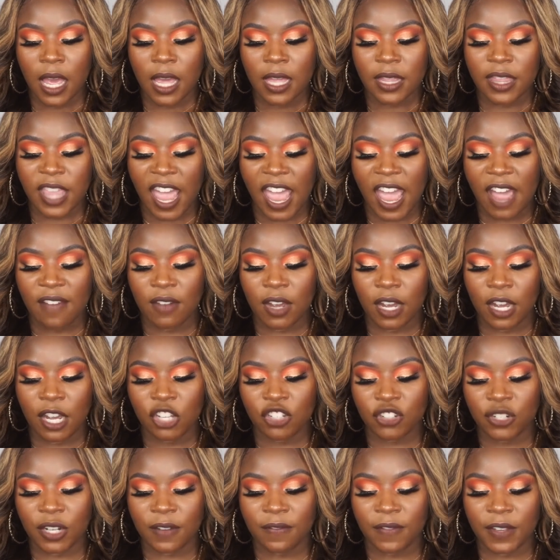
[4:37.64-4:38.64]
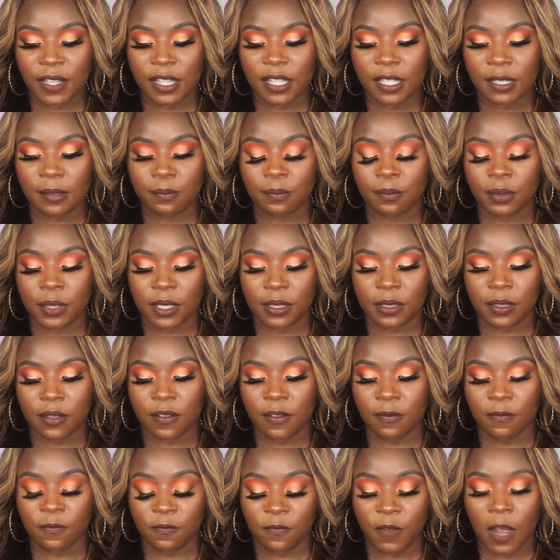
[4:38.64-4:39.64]
they have 150
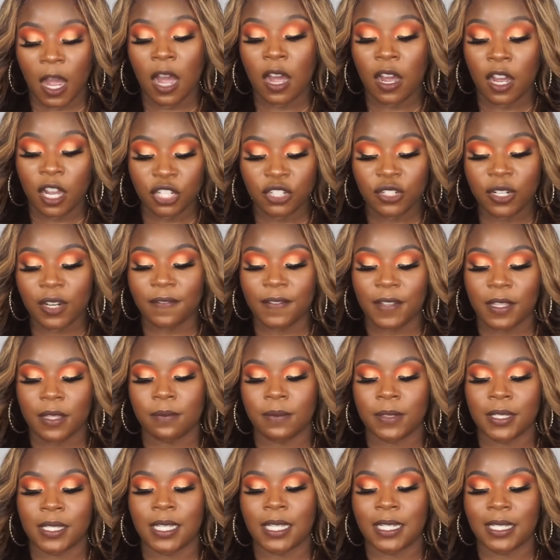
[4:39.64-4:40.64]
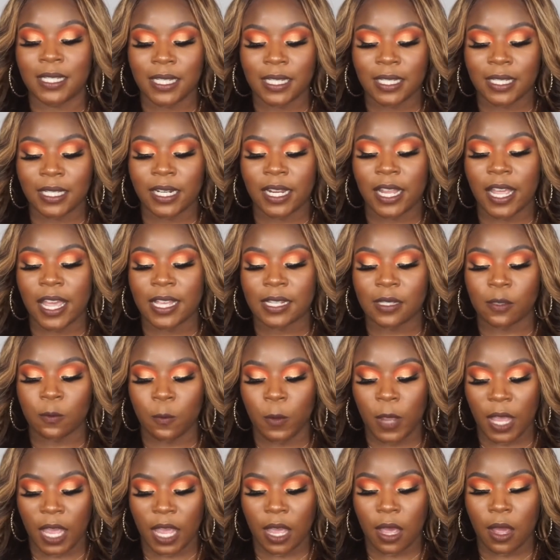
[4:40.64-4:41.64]
150 percent density as
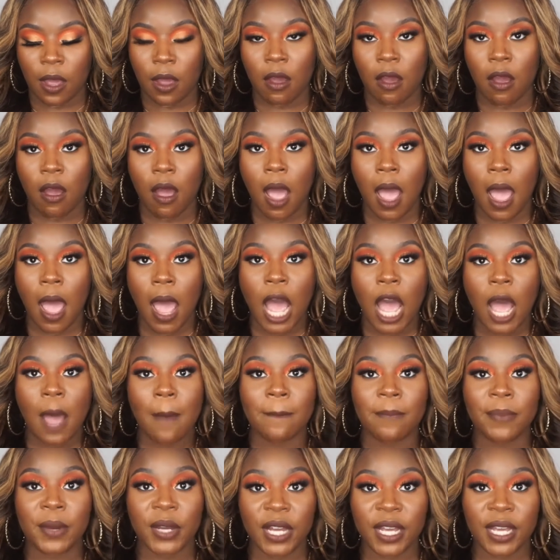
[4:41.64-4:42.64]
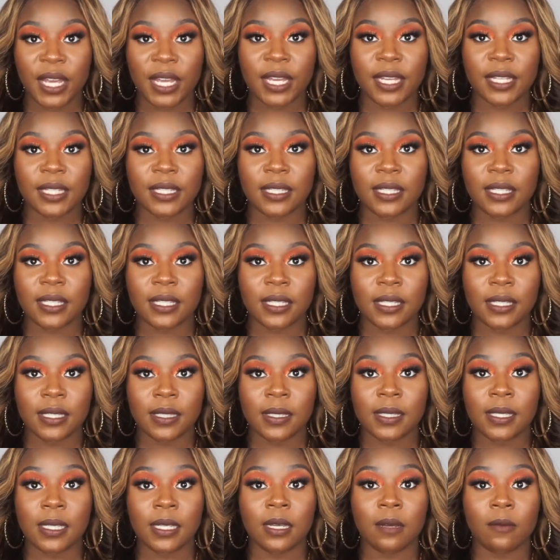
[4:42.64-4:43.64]
well but
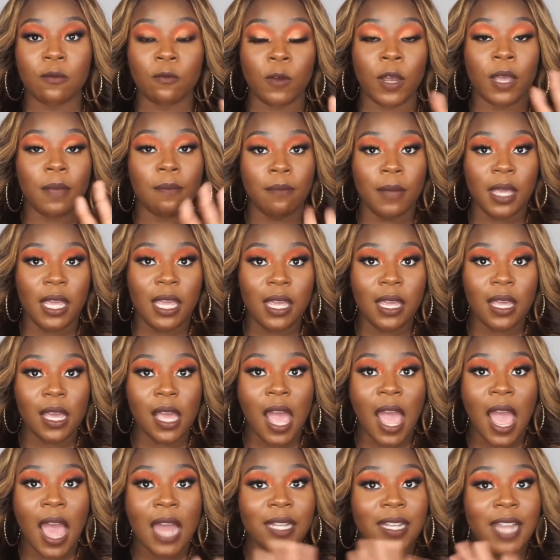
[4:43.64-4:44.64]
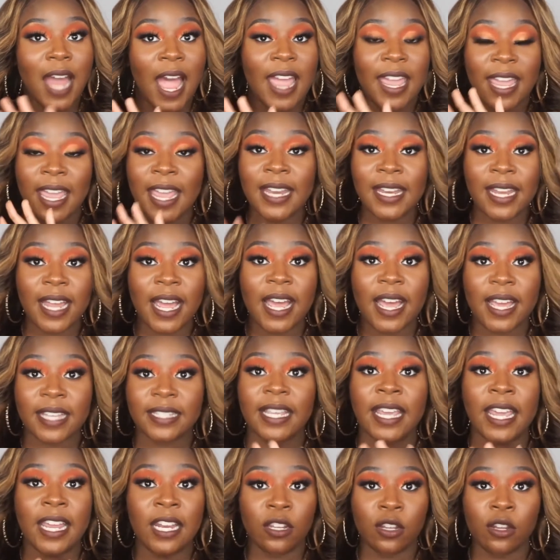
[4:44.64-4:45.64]
to with me like it does
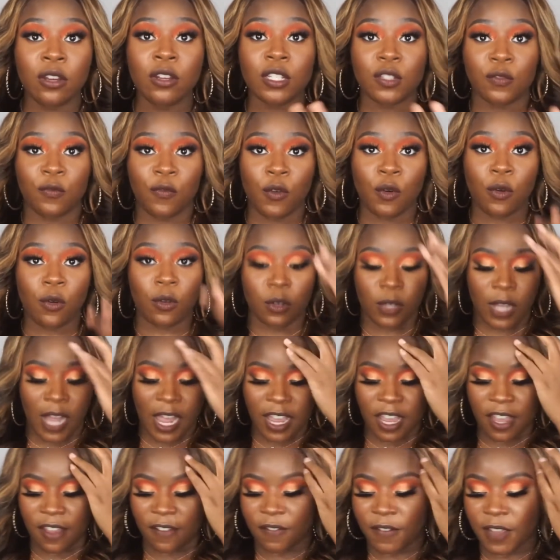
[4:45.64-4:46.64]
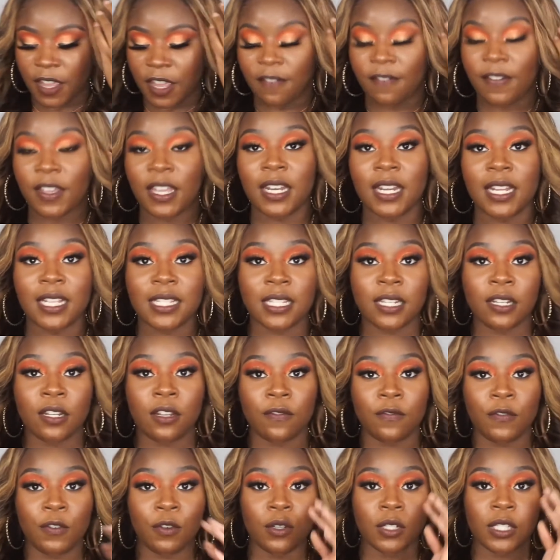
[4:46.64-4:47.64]
it looks full like if, if it doesn't
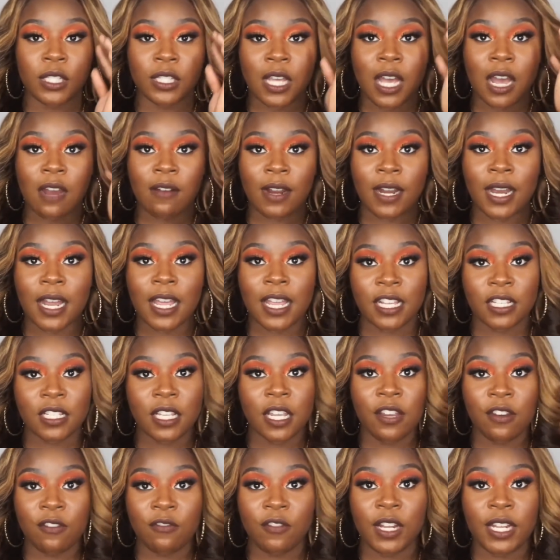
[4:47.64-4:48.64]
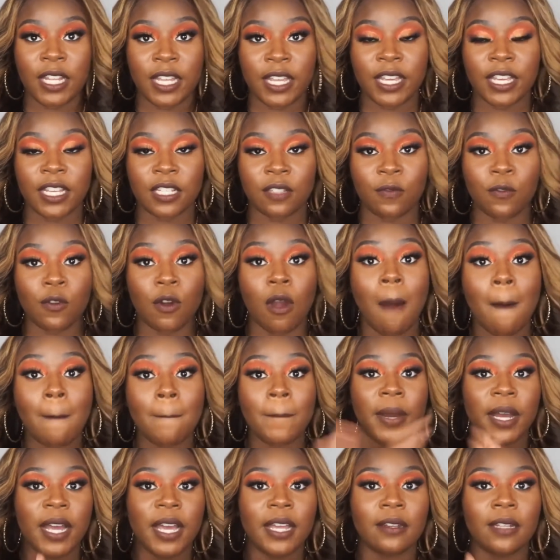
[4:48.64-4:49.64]
look full to y'all right now it, it really is full
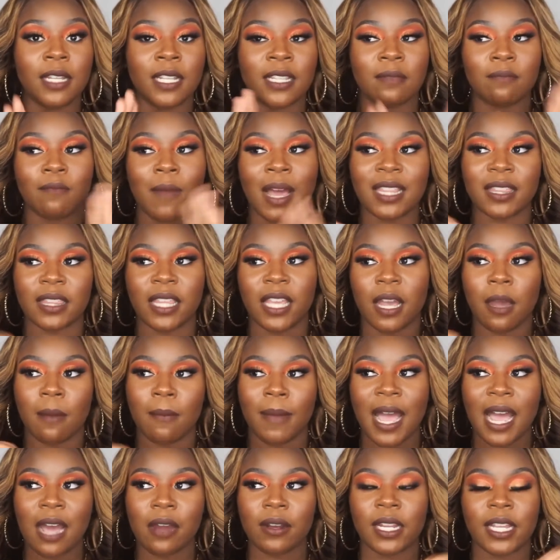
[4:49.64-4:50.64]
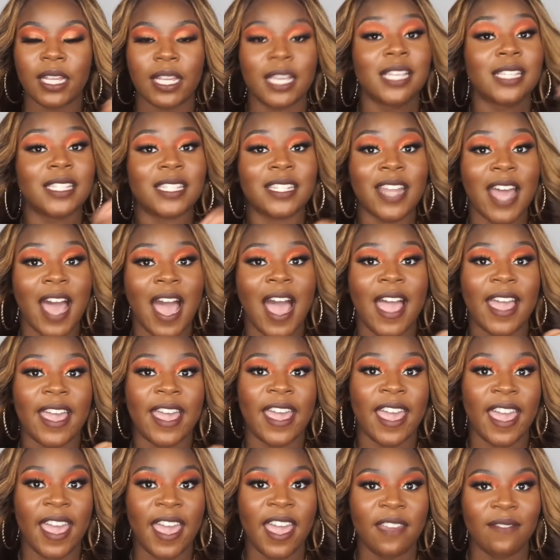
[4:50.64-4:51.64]
but the, my thing about it it's not
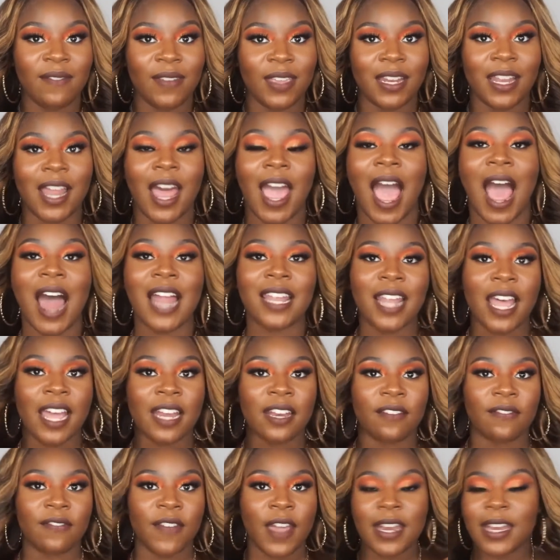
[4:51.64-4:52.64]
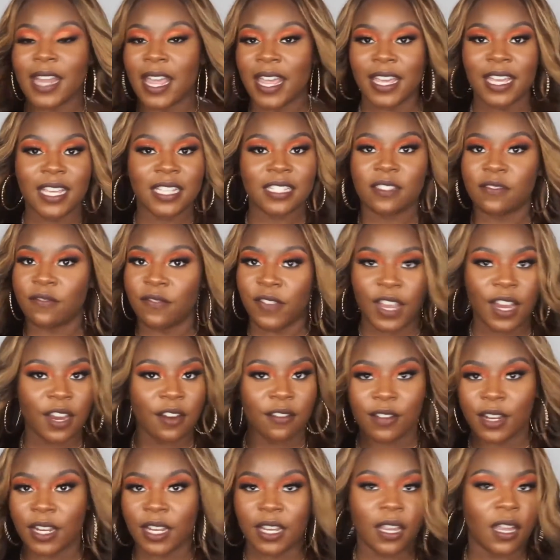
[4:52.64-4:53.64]
heavy like i like the fact that it's
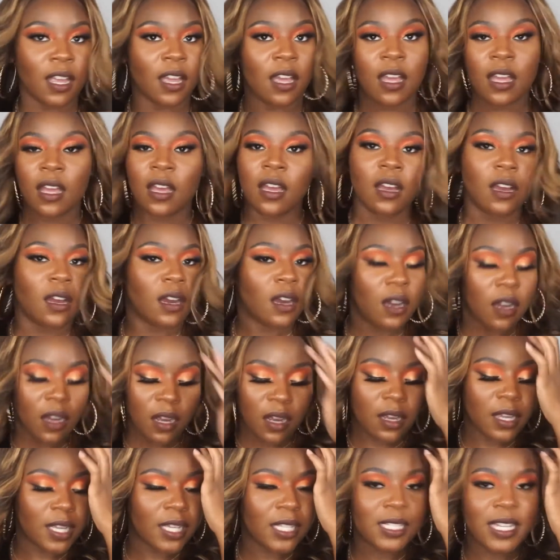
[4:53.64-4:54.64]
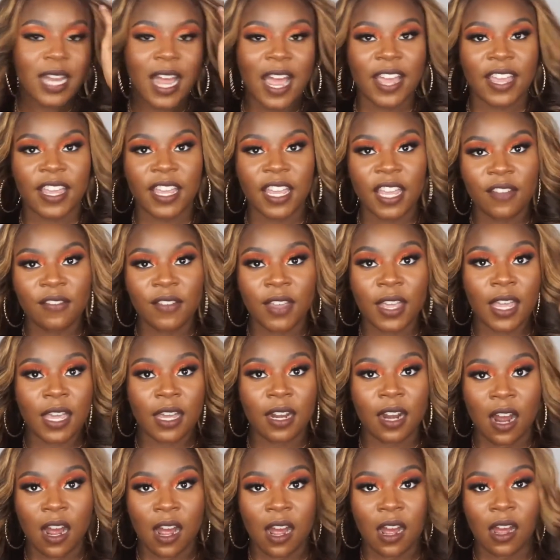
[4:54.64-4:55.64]
very uh, it's not heavy at
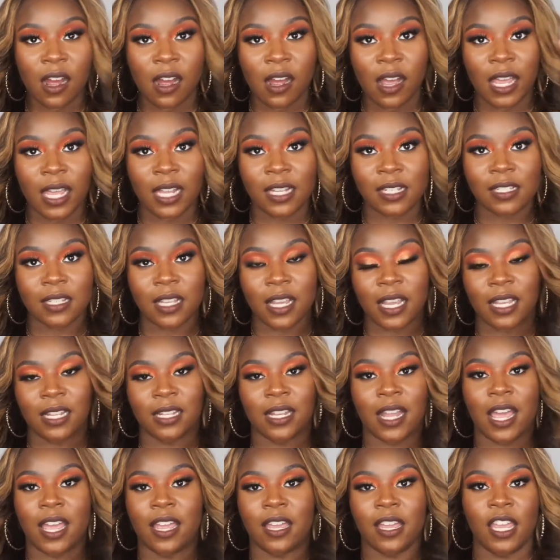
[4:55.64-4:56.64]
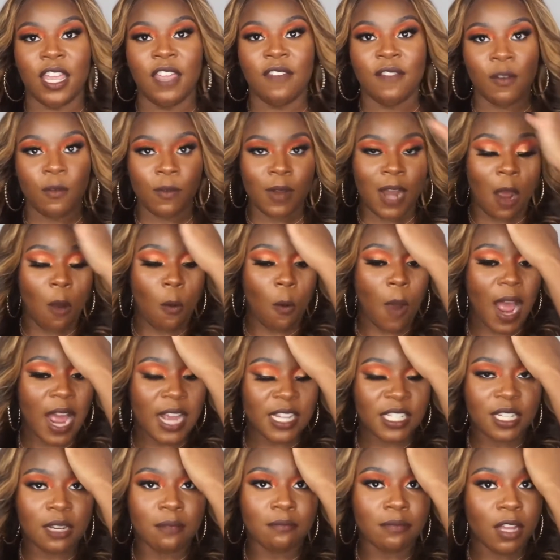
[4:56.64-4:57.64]
all and, and like even when i
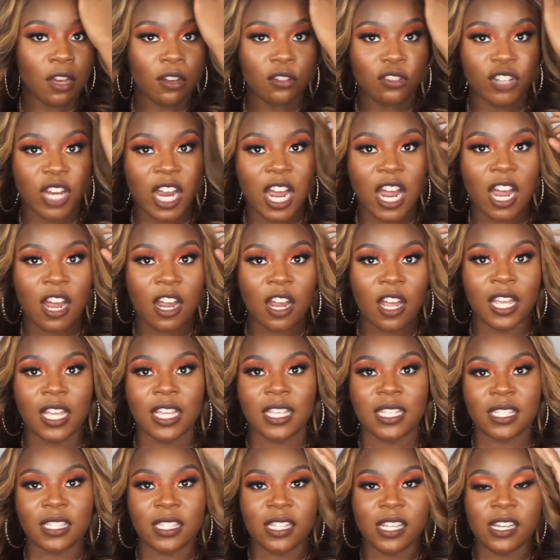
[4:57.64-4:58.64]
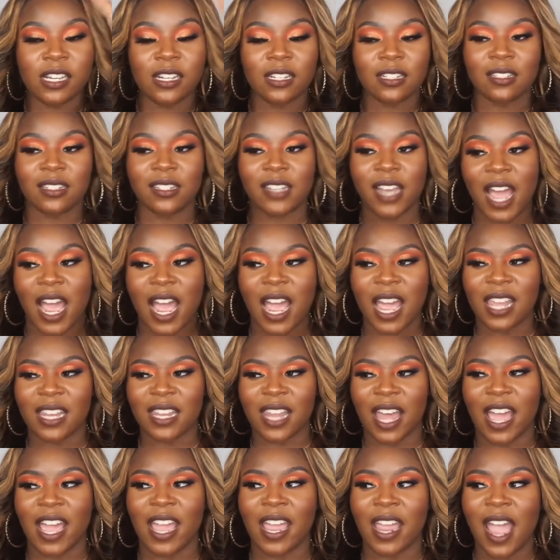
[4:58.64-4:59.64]
wash it blow dry it's still not
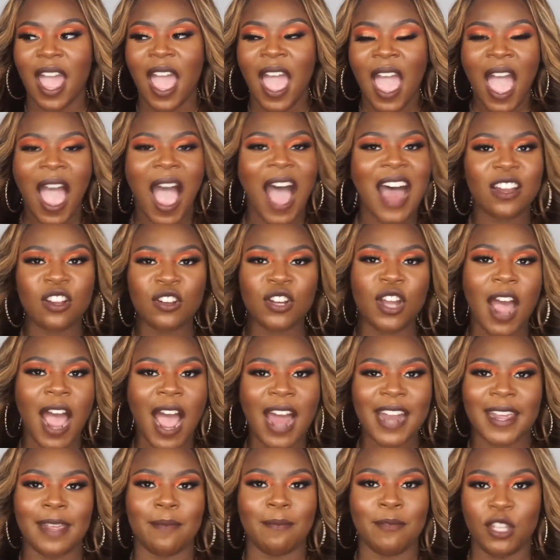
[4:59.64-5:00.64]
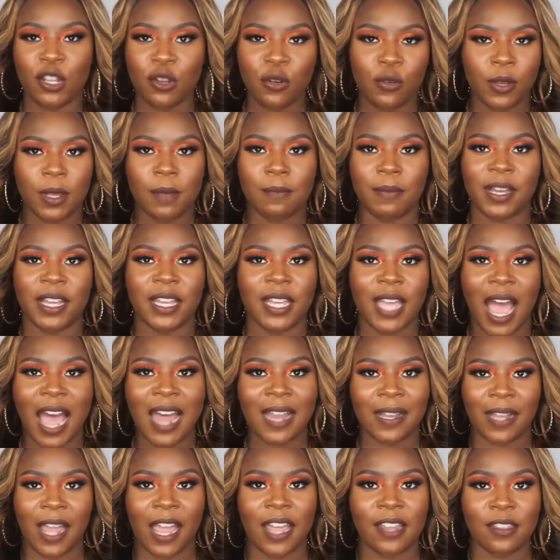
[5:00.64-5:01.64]
like i don't know how they do it but
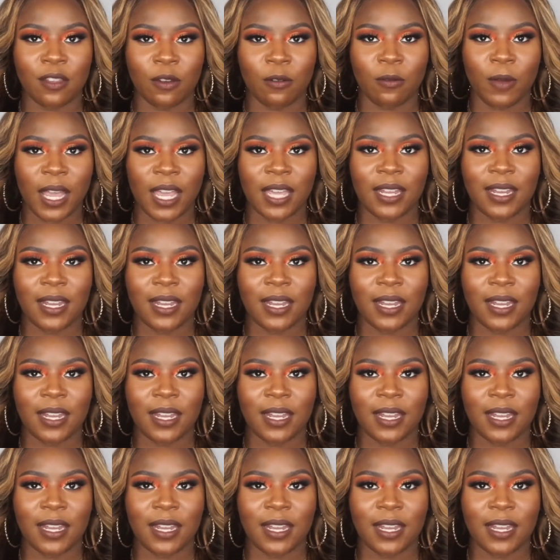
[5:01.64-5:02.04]
i like the way